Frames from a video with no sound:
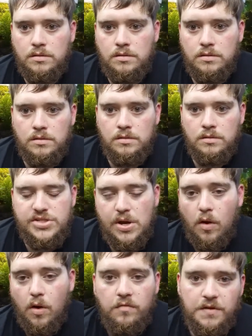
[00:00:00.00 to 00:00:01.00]
So
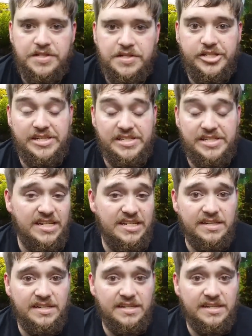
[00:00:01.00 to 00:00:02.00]
hopefully she sees
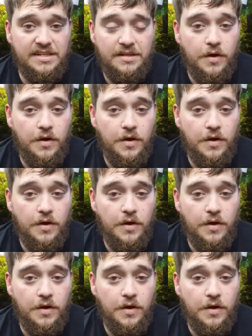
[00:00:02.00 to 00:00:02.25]
this and knows